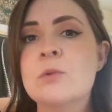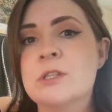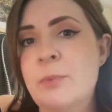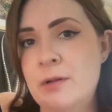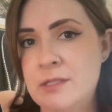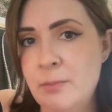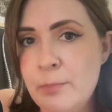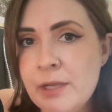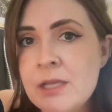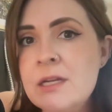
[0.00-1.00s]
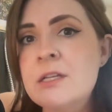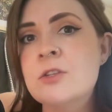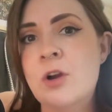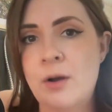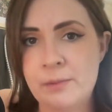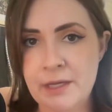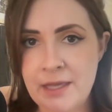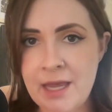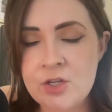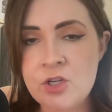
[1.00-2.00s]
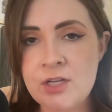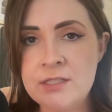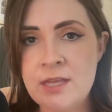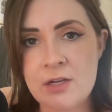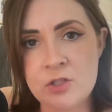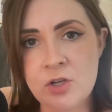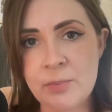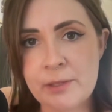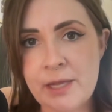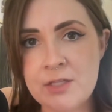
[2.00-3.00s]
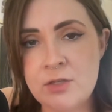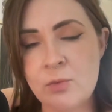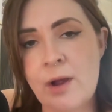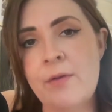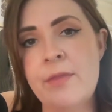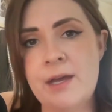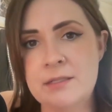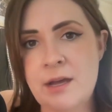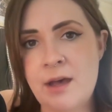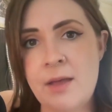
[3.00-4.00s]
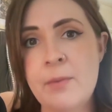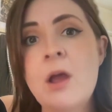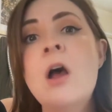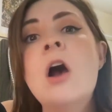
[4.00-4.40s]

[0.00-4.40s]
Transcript: responsibilities or obligations that took place around that time